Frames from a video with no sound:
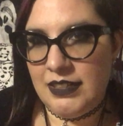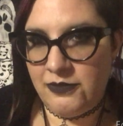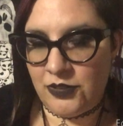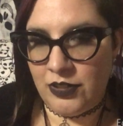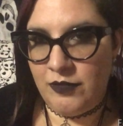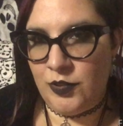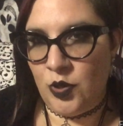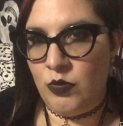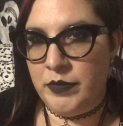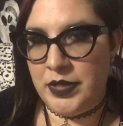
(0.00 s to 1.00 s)

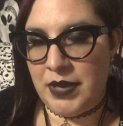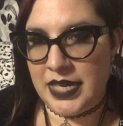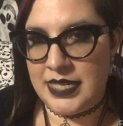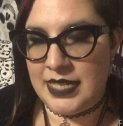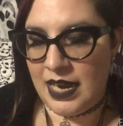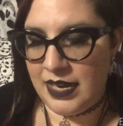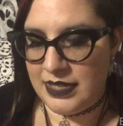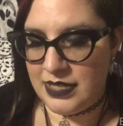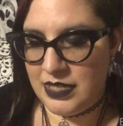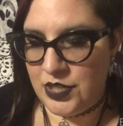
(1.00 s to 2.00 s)
For a woman my
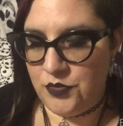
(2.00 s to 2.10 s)
size,